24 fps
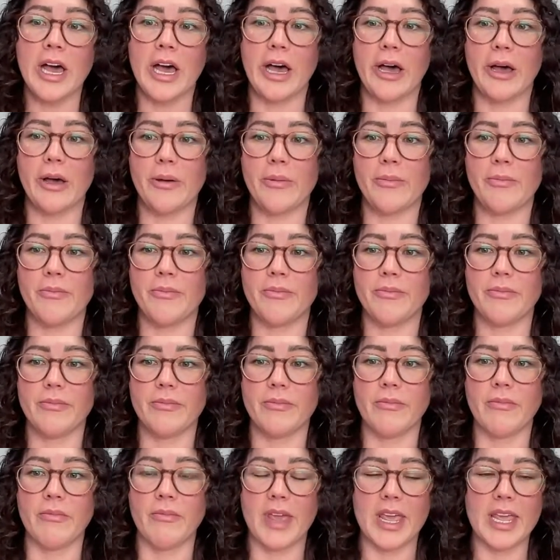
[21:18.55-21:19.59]
Um,
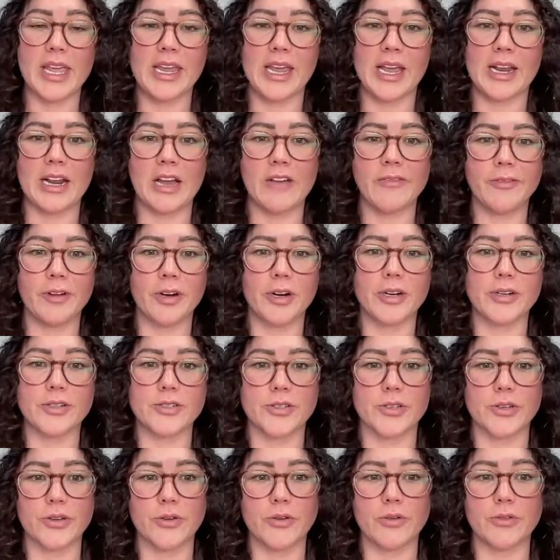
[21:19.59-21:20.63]
make an effort
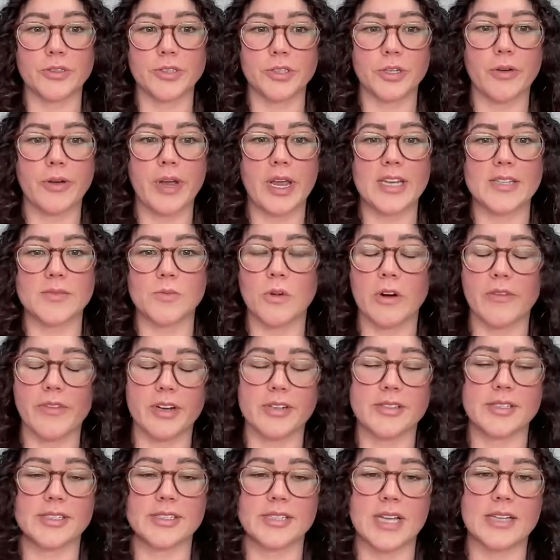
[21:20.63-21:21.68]
to showcase more of
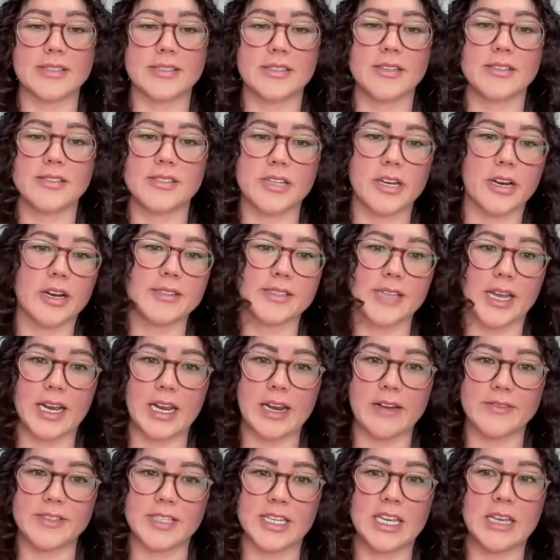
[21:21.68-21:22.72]
your successes to your
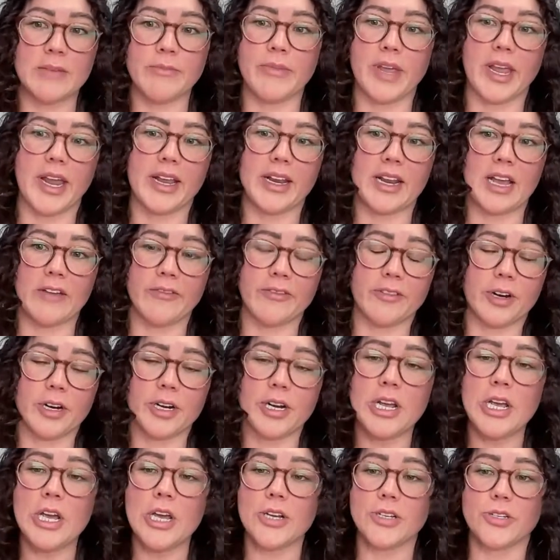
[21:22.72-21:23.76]
executive team make an
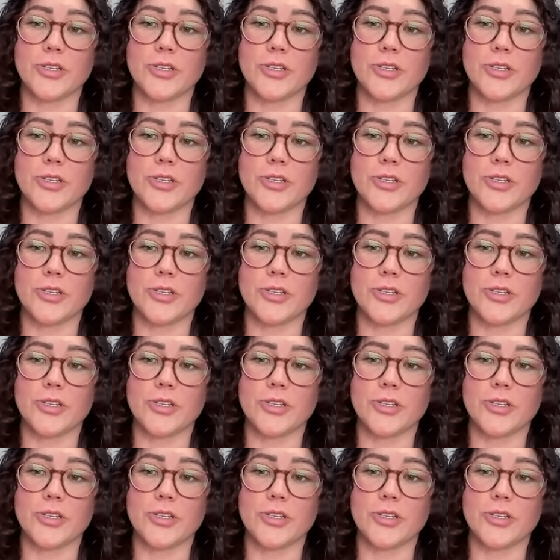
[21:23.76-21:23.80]
effort